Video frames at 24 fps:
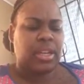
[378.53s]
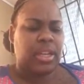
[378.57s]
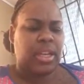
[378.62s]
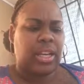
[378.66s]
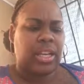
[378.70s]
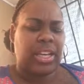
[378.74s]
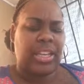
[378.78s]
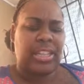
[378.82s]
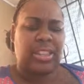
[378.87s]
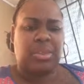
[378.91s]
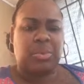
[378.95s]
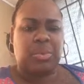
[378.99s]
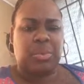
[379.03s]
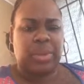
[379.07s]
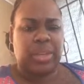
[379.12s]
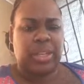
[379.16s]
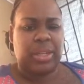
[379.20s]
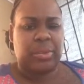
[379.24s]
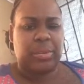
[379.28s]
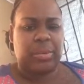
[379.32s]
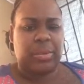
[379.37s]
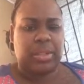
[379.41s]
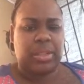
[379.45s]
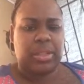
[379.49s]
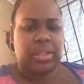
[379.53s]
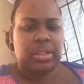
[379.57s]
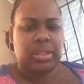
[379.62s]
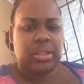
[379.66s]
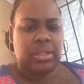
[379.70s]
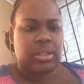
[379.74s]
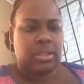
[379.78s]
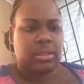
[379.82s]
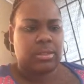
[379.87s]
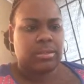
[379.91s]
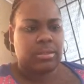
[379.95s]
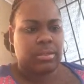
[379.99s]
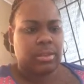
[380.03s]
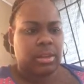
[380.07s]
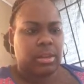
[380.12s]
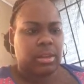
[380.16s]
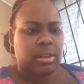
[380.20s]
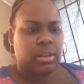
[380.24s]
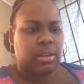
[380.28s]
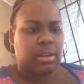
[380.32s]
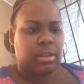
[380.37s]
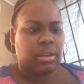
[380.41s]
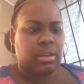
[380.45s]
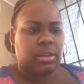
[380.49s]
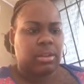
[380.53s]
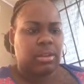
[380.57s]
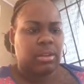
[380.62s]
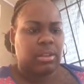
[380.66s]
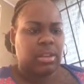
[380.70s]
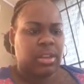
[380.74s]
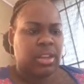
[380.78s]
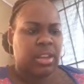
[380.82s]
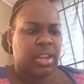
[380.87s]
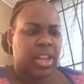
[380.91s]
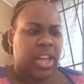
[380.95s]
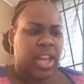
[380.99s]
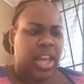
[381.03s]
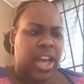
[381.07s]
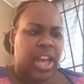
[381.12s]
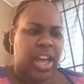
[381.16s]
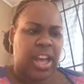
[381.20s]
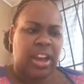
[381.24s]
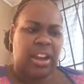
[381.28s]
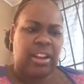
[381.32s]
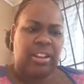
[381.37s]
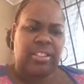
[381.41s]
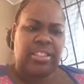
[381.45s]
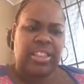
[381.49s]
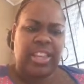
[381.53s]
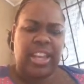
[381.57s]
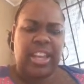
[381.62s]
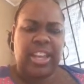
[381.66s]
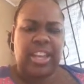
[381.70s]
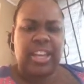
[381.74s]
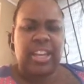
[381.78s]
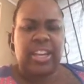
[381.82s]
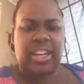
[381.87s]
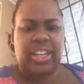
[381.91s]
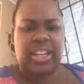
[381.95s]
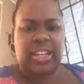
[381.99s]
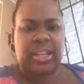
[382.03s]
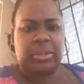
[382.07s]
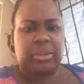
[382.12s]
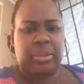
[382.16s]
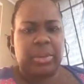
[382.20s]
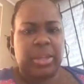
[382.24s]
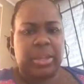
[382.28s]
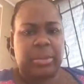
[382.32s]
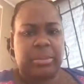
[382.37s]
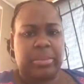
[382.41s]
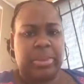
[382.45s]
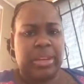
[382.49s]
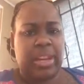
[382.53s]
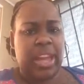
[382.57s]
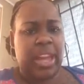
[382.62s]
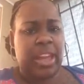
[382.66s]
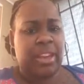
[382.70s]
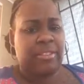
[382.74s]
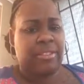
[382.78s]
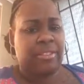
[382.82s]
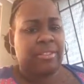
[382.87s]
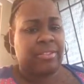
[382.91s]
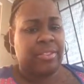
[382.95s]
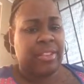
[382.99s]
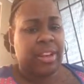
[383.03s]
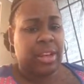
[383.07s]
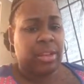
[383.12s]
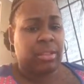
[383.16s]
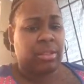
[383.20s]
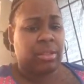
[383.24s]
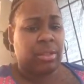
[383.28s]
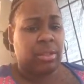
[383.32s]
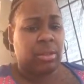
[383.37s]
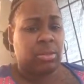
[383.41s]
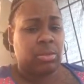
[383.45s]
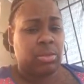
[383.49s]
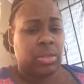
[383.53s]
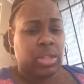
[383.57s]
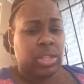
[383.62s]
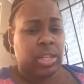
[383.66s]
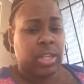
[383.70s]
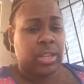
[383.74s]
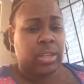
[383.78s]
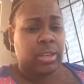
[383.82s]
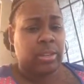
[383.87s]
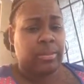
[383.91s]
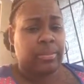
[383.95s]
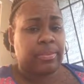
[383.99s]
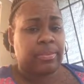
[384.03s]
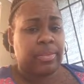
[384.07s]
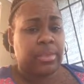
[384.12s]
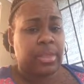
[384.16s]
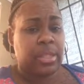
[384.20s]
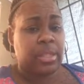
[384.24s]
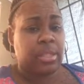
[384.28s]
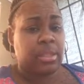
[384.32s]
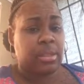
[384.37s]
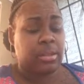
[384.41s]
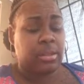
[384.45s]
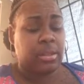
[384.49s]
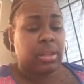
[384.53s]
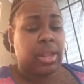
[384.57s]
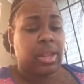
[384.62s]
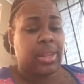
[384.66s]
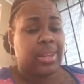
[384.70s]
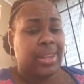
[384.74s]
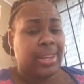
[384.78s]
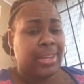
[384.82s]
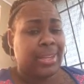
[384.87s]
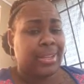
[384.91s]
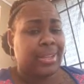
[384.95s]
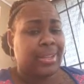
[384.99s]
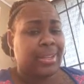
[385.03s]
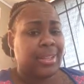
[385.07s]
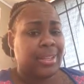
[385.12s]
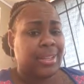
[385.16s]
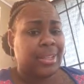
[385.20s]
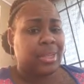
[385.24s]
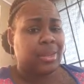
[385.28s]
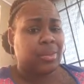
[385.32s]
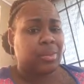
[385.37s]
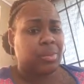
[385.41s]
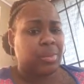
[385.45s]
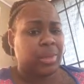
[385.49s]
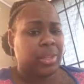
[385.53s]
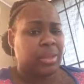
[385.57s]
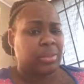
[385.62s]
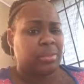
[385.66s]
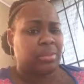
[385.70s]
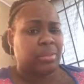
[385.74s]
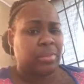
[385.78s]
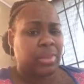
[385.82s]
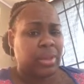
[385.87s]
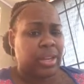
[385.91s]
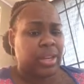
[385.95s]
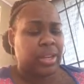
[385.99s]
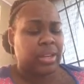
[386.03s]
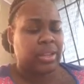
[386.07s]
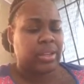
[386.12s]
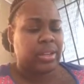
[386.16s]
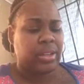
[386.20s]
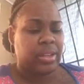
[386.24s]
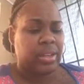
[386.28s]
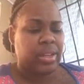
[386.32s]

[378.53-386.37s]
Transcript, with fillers: I got the wheat ones. Uh, I heard they had honey wheat, but I haven't found those yet. I like honey wheat bread.